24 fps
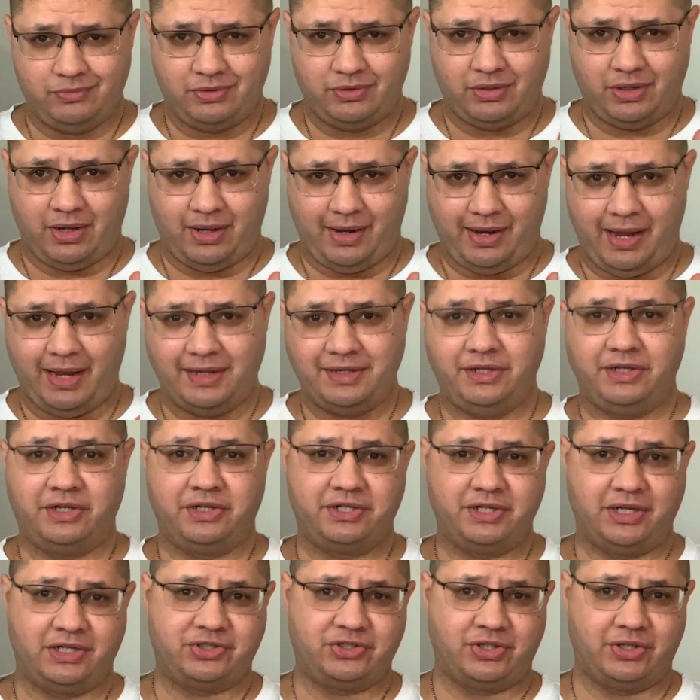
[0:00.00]
I need
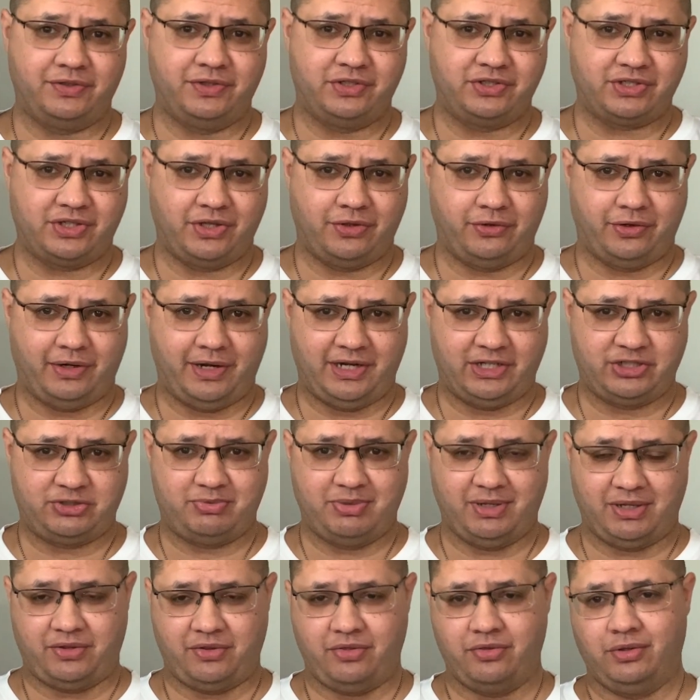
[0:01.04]
to touch on this other
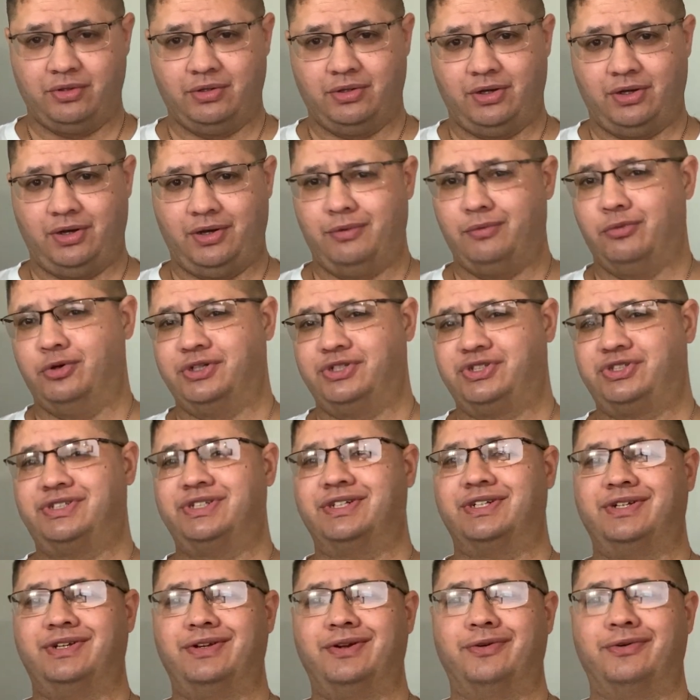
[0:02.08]
aspect of the law, which,
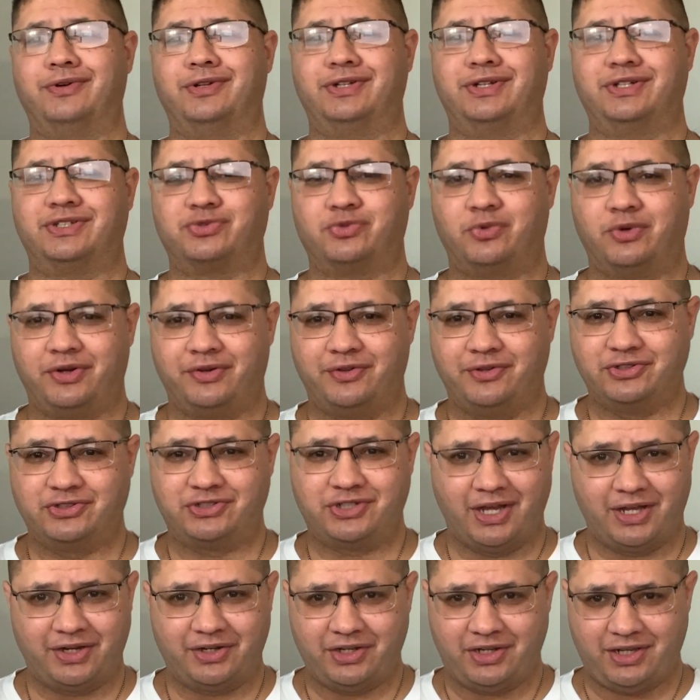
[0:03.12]
it's one of those
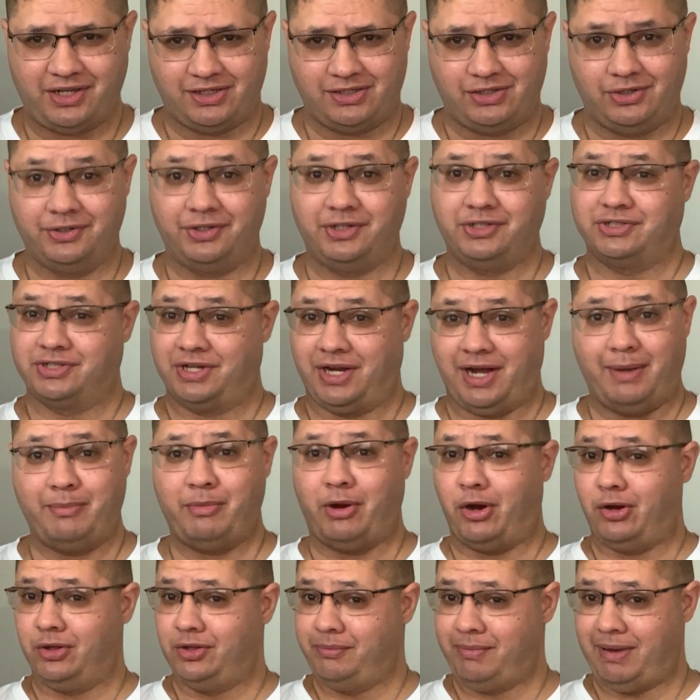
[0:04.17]
technicalities, and I'm
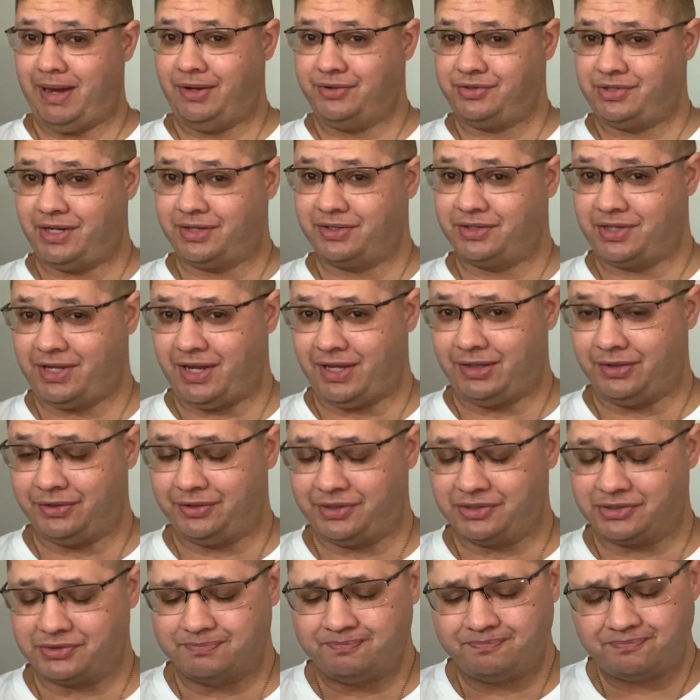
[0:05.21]
all about
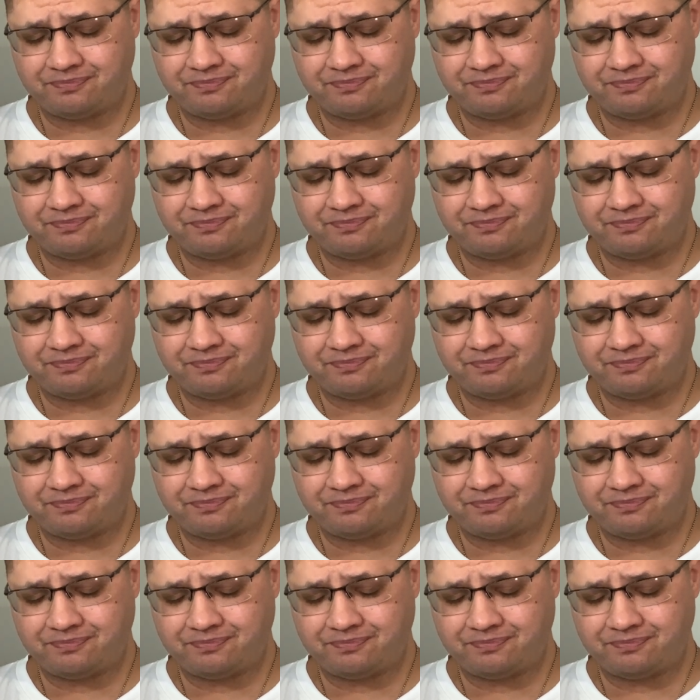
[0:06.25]
technicalities.